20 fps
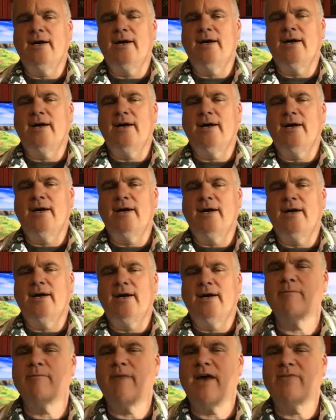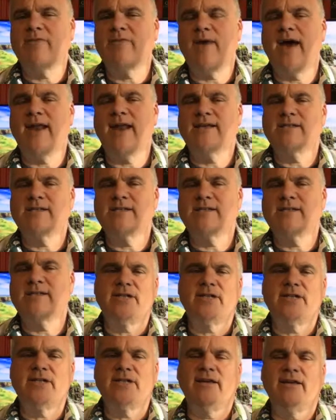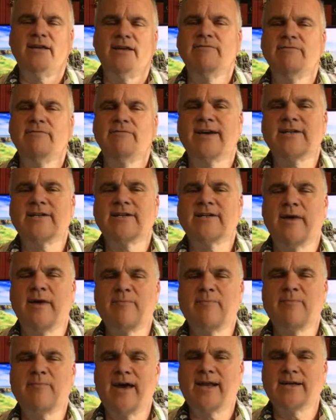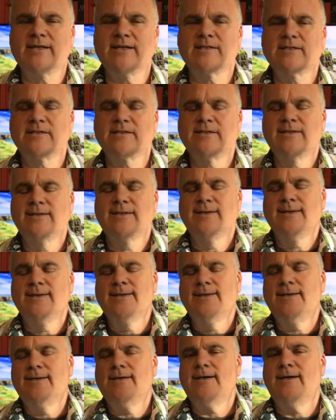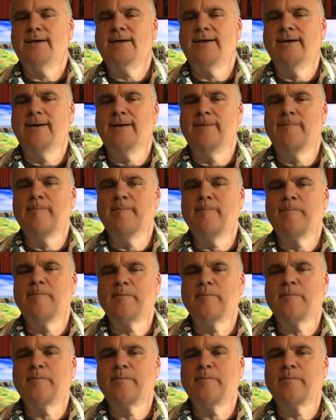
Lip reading: higher mathematics and understanding vector mathematics um,